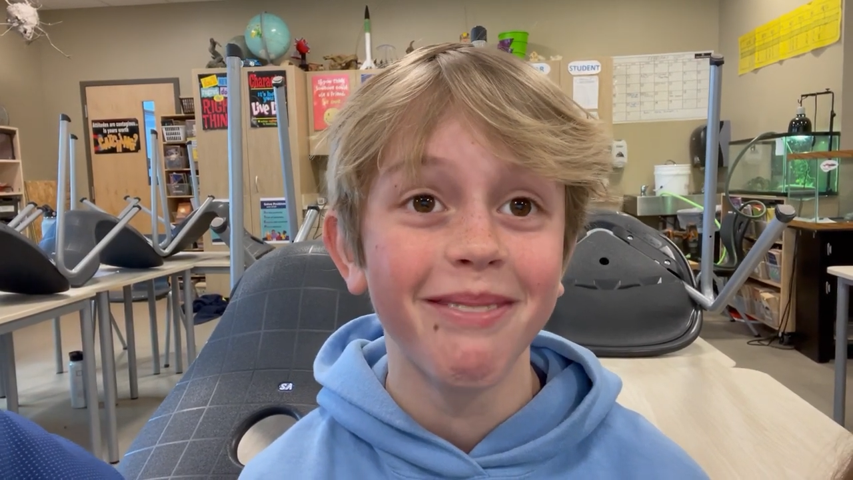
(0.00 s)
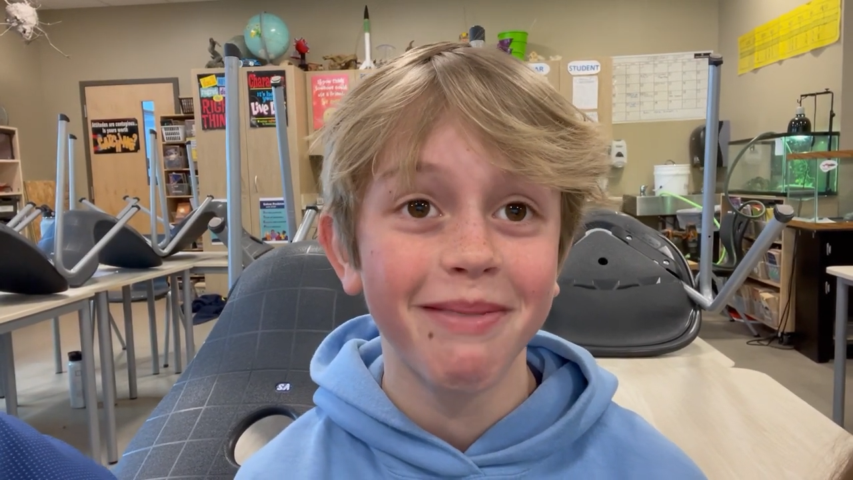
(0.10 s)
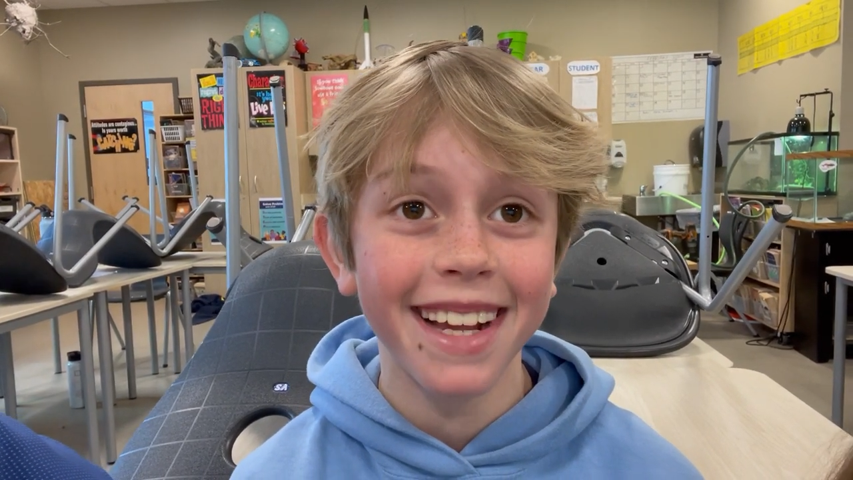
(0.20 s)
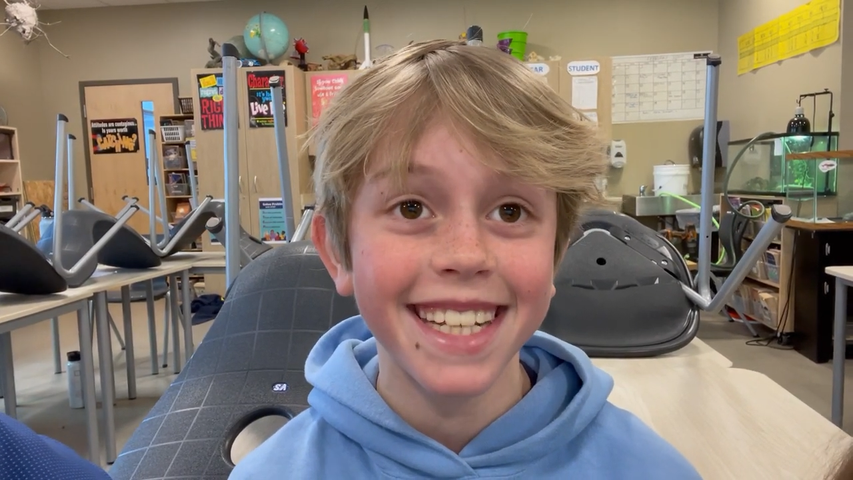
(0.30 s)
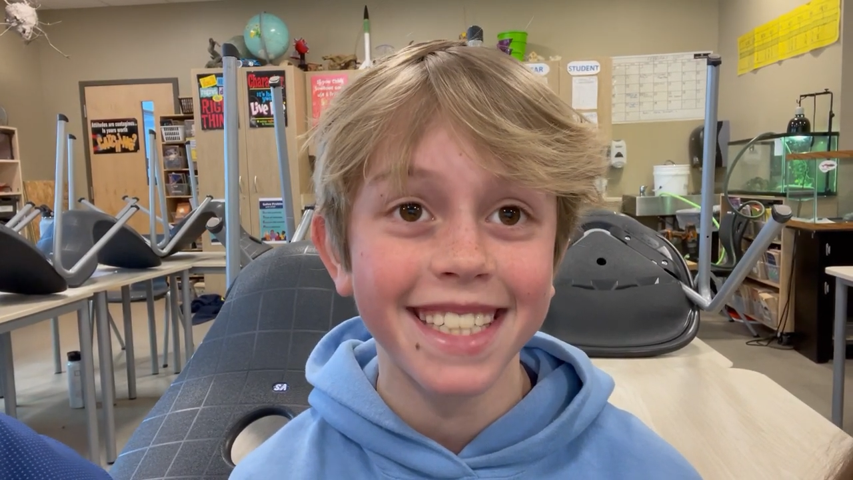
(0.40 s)

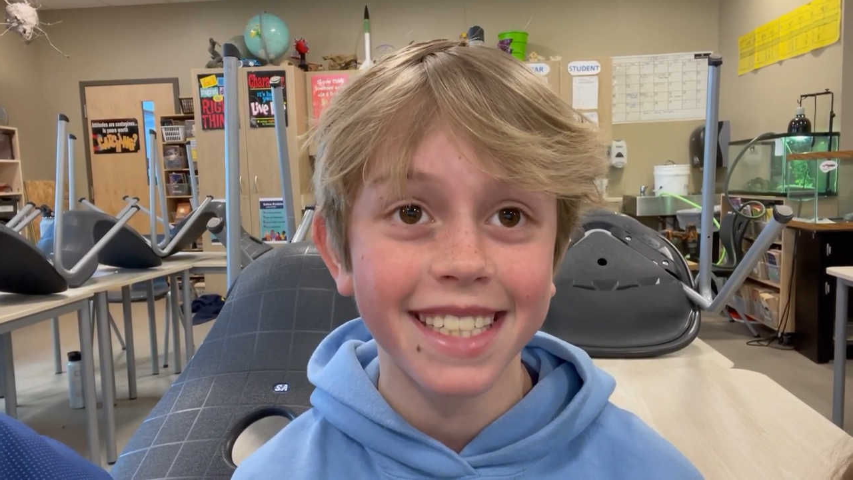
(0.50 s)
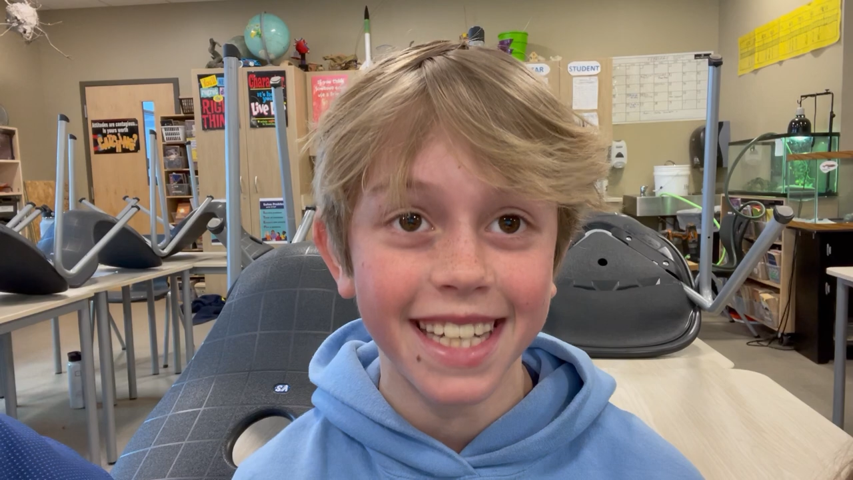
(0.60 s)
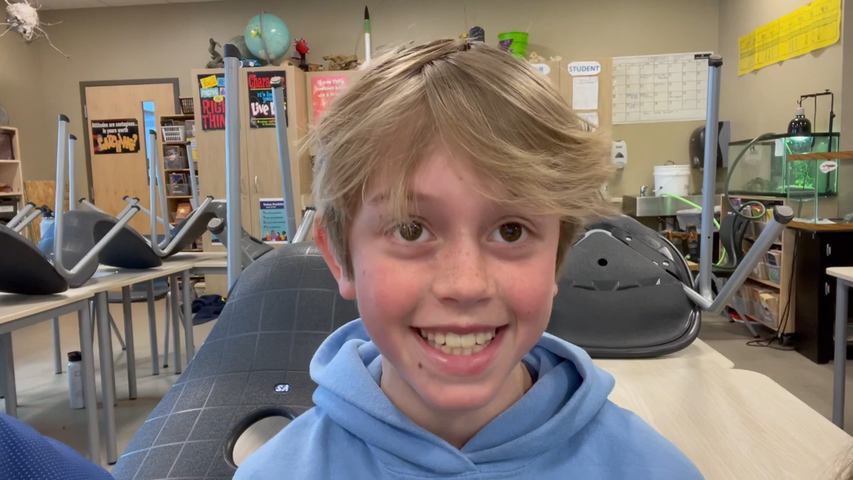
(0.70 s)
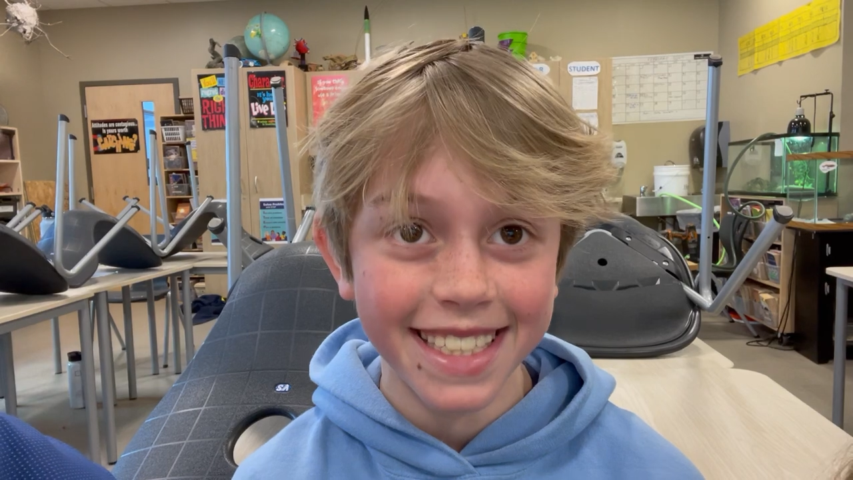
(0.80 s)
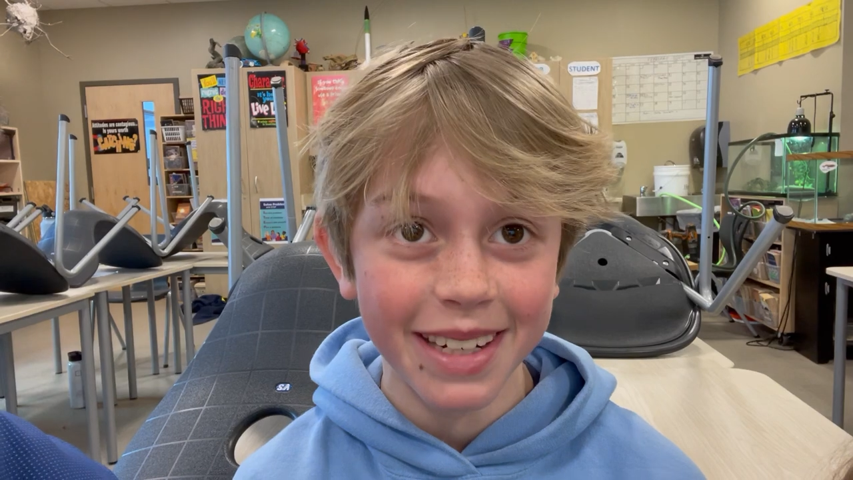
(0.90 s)
beat
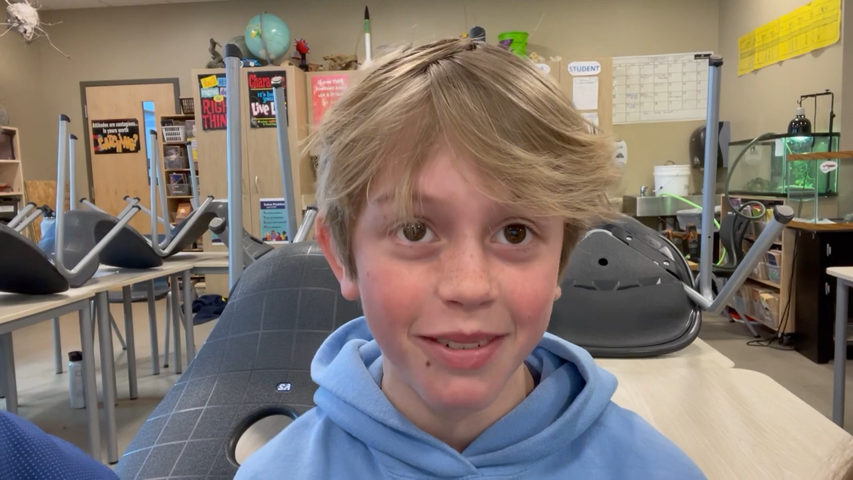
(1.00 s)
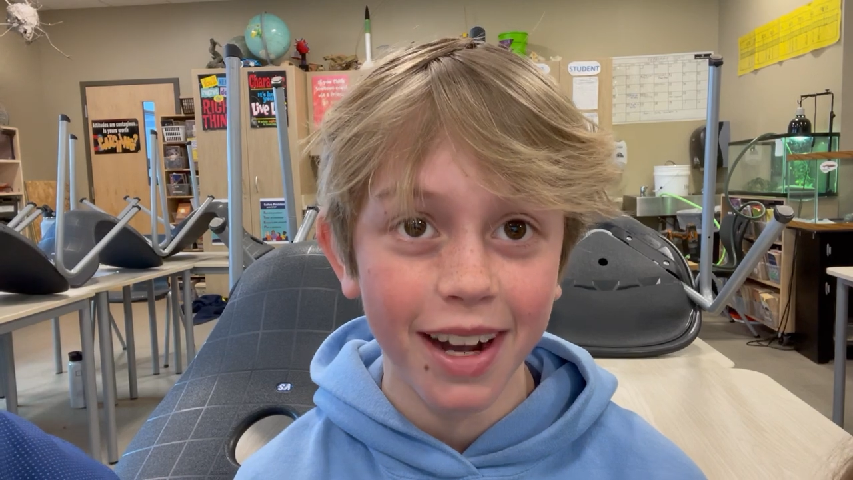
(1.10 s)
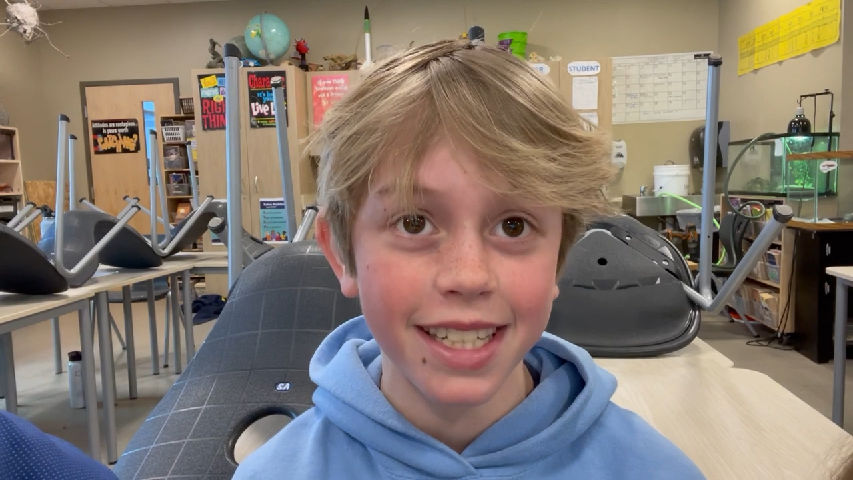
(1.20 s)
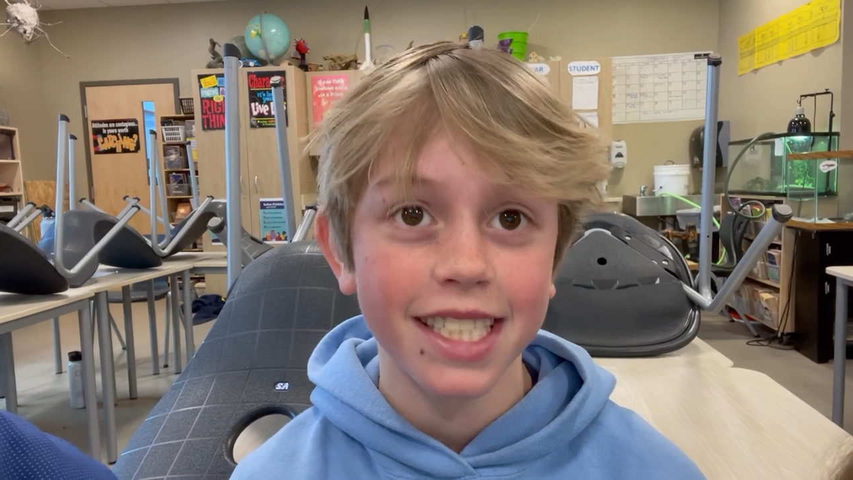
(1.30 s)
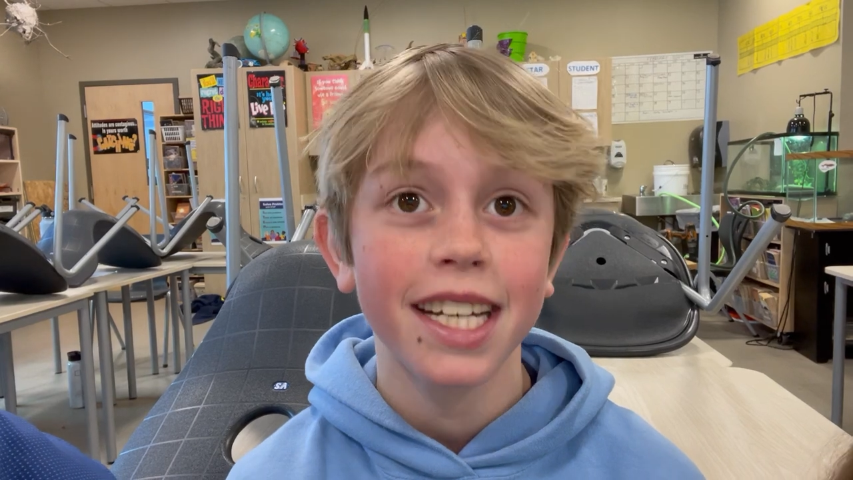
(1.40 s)
TC
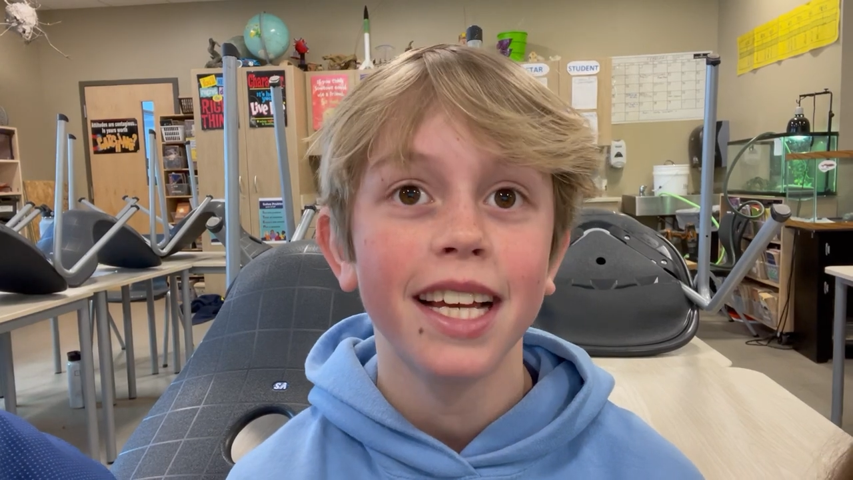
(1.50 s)
West